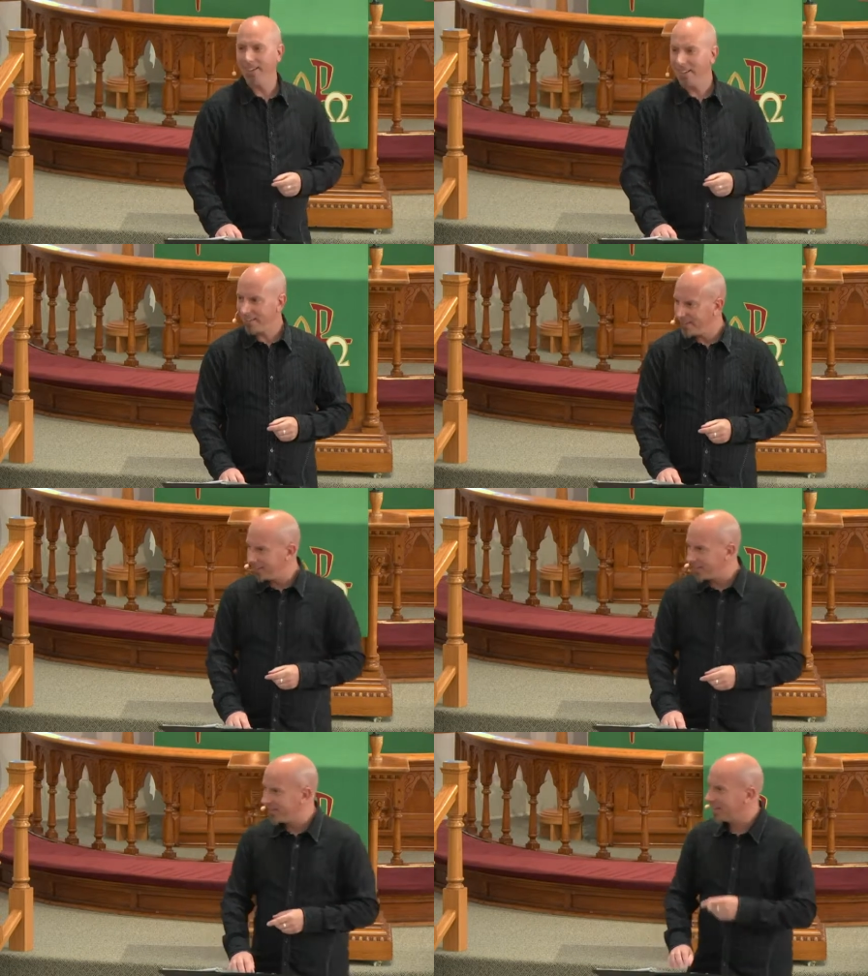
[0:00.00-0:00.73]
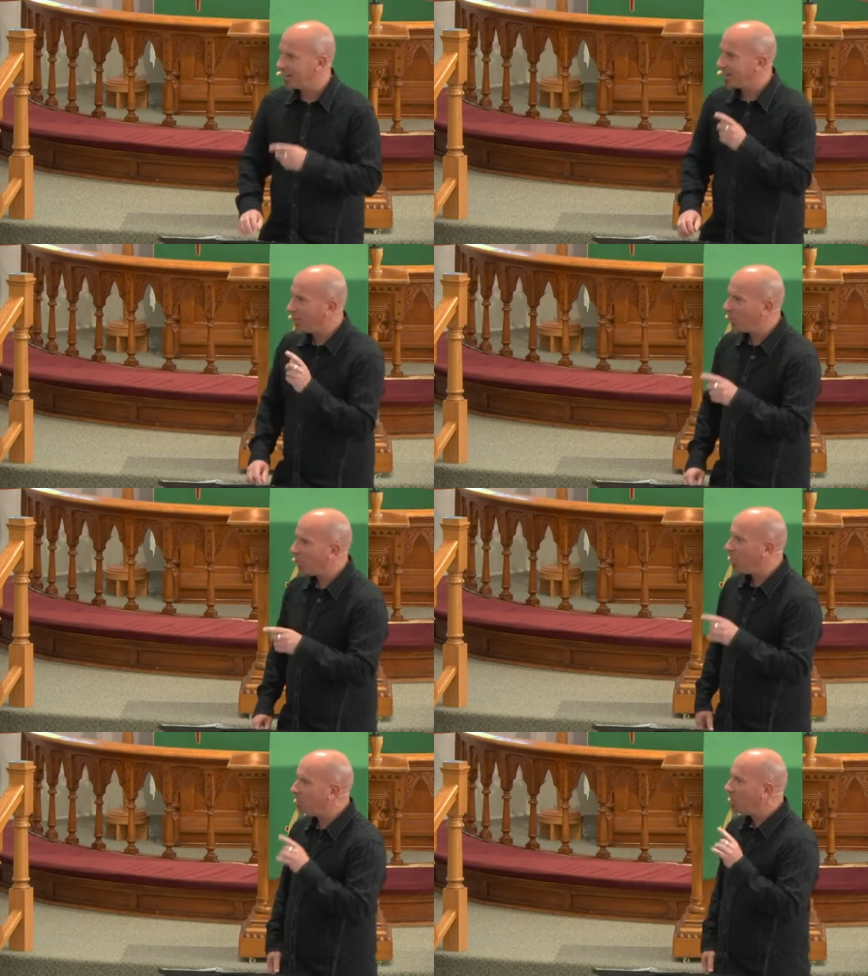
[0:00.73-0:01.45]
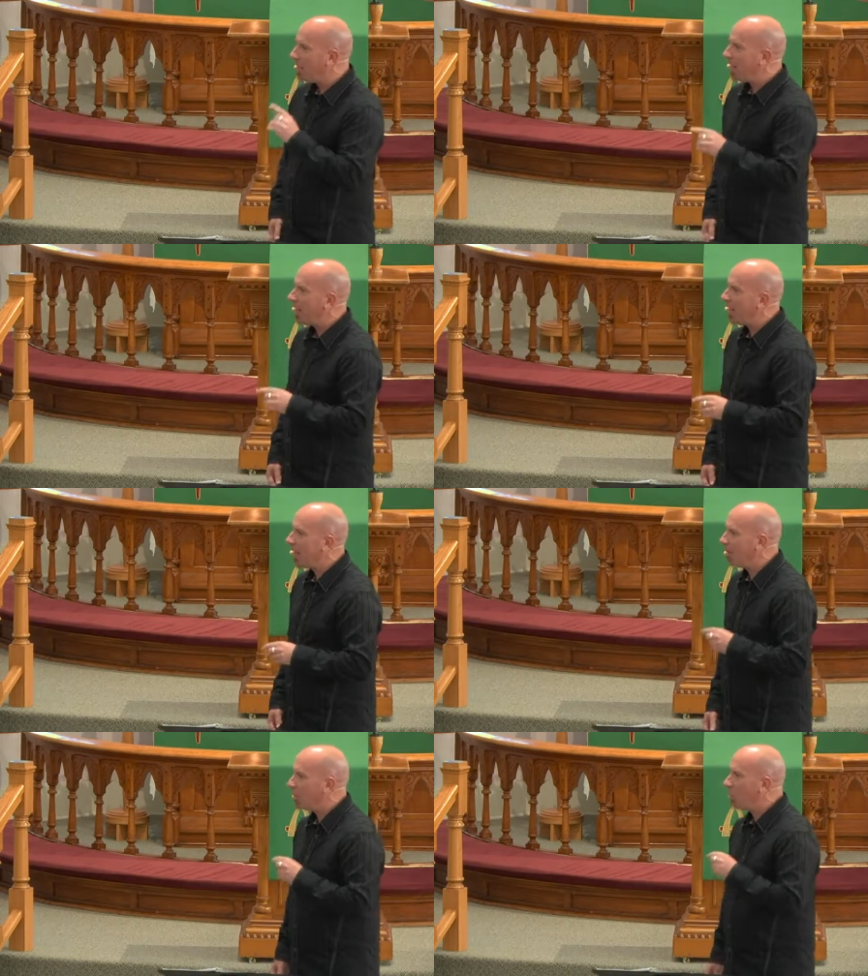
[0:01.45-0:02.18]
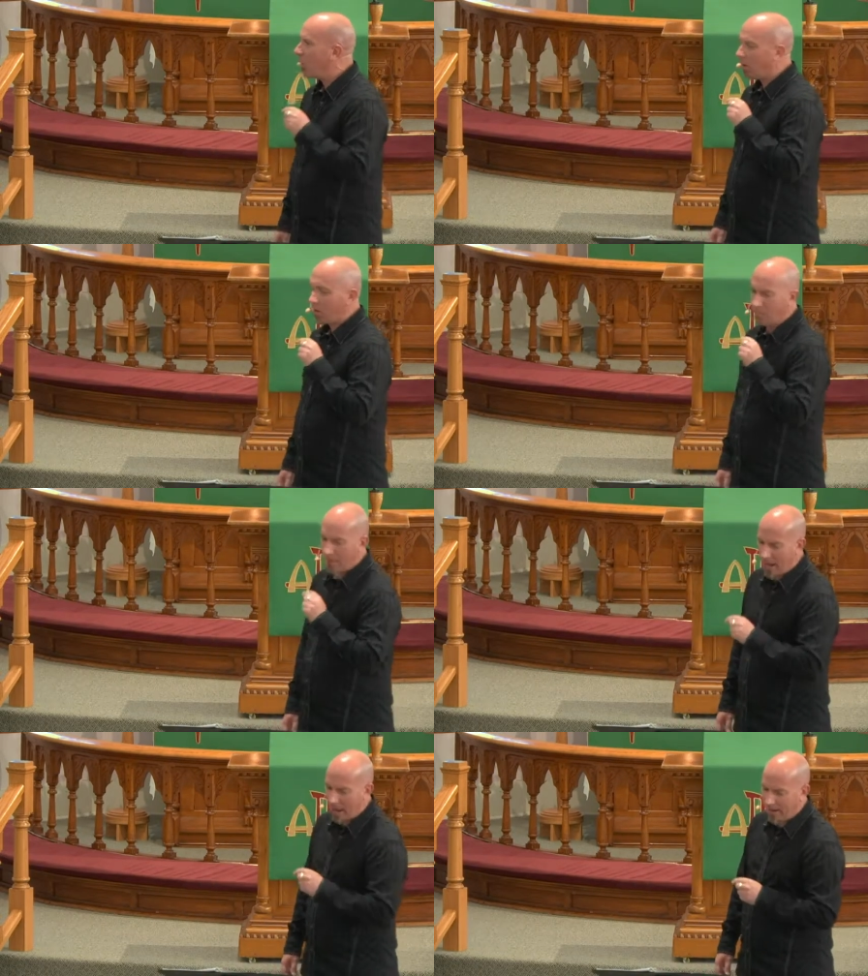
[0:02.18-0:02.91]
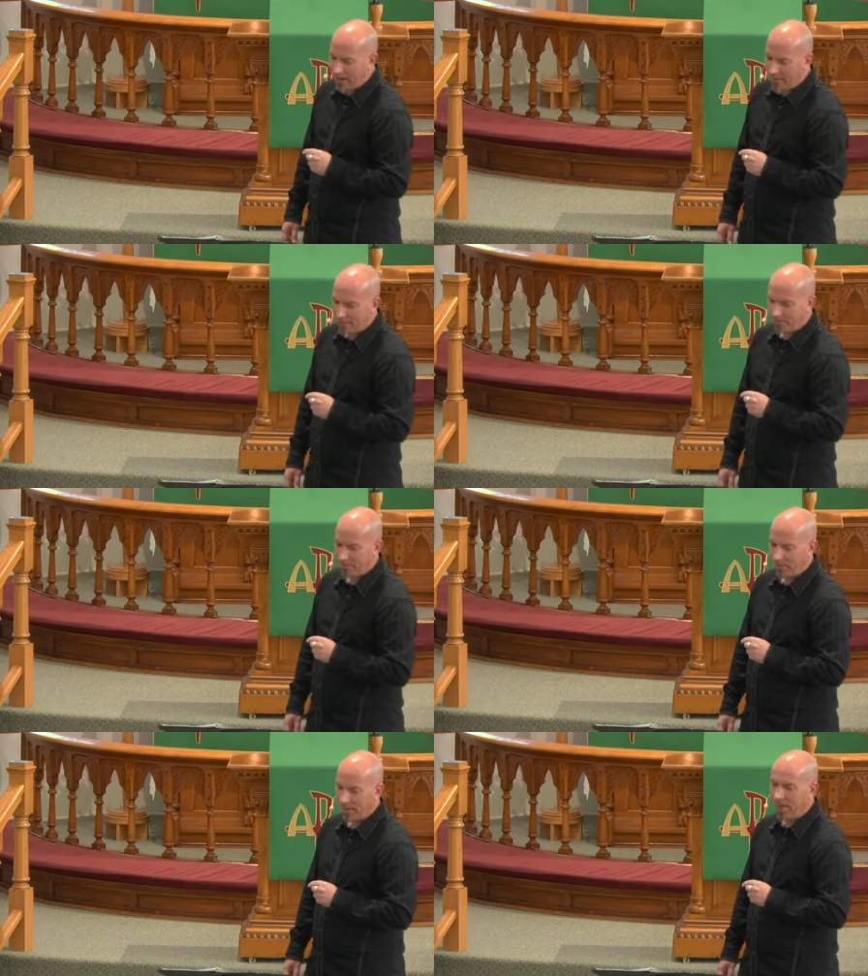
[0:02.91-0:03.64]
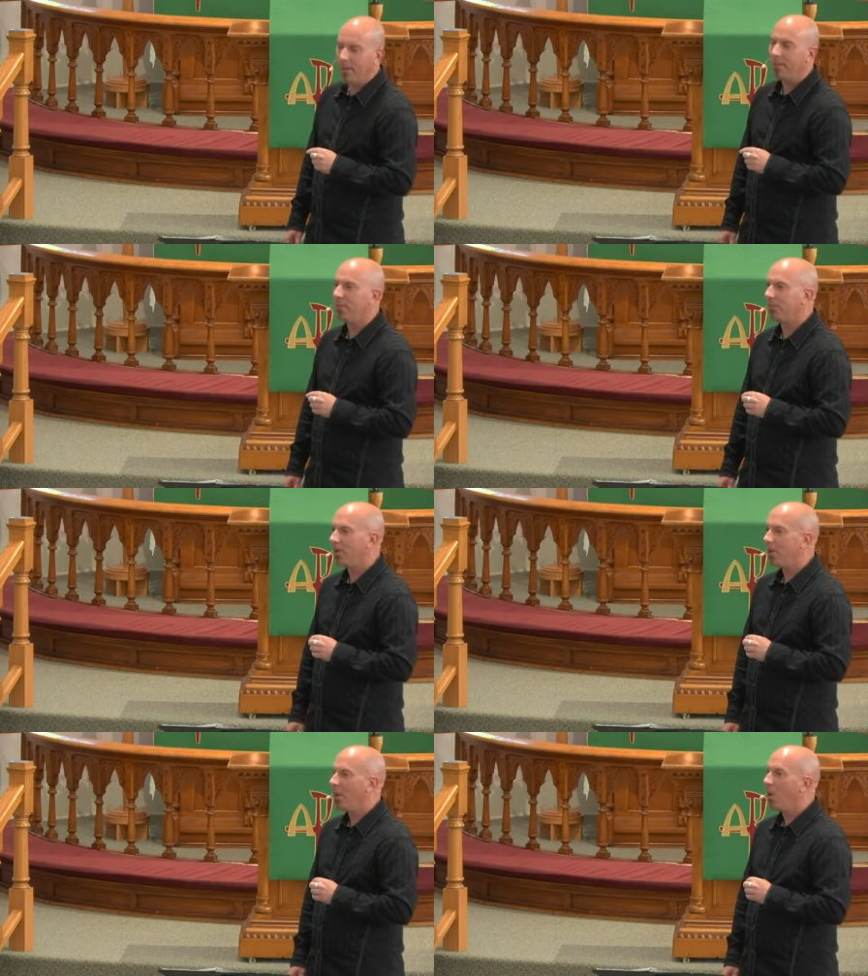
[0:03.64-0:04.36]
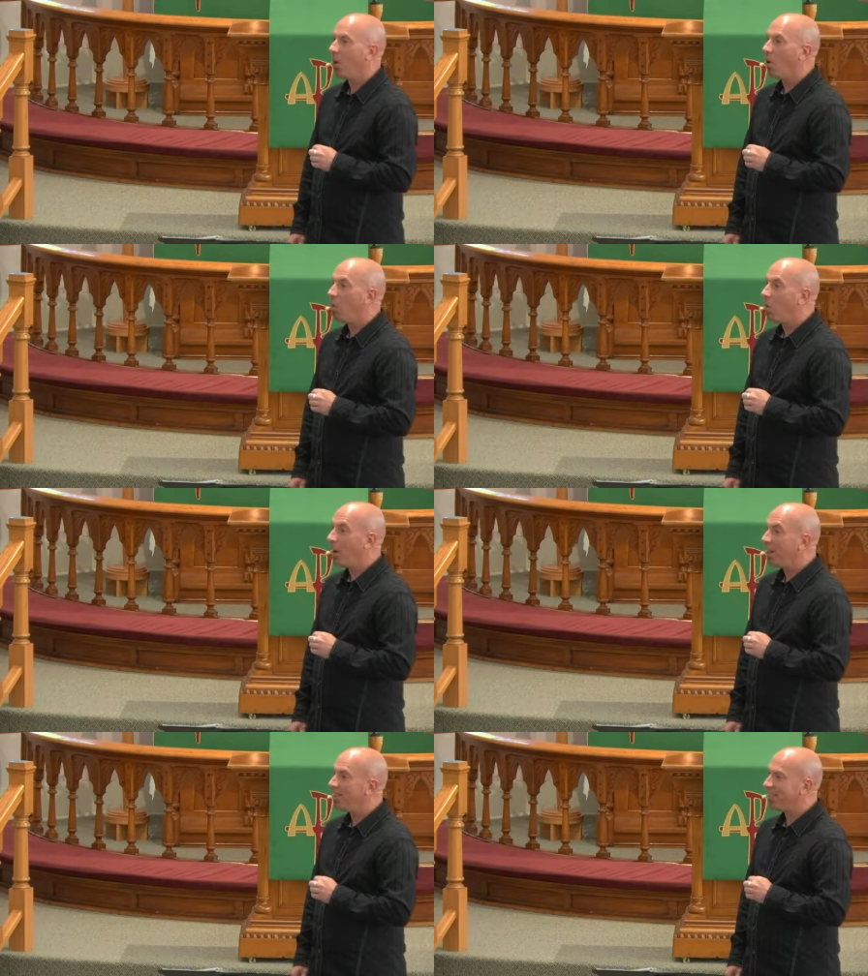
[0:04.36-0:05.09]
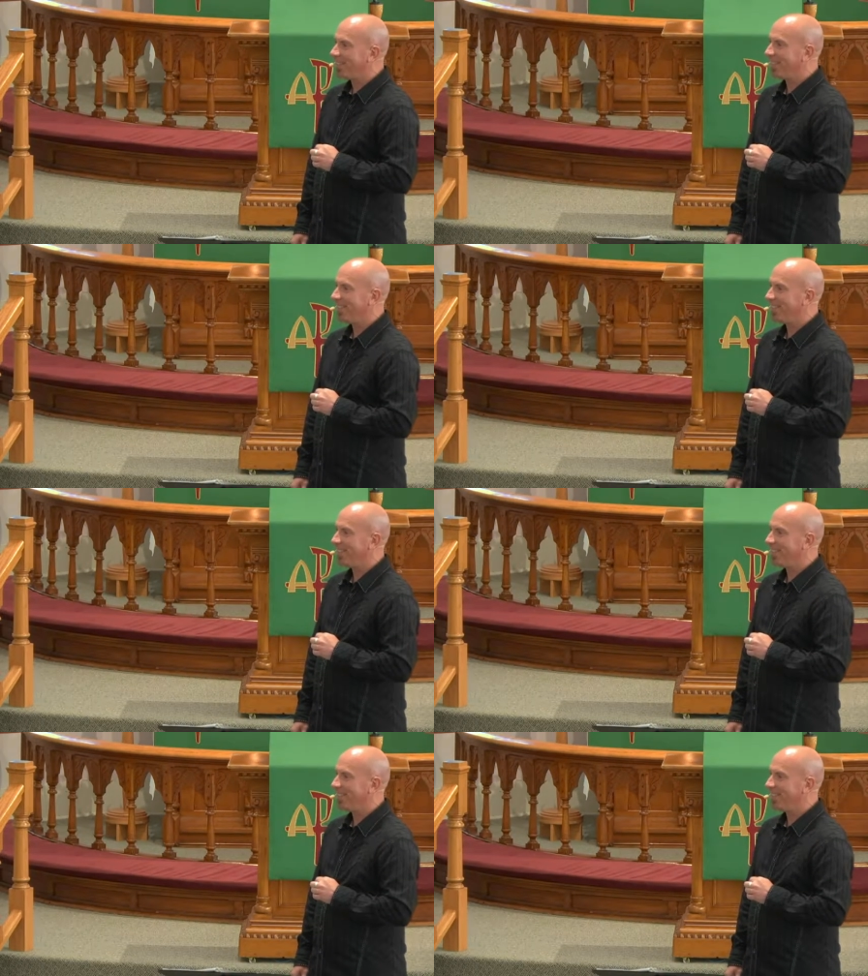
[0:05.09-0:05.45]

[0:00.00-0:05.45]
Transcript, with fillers: get this, the literal meaning of the word manna is what is it?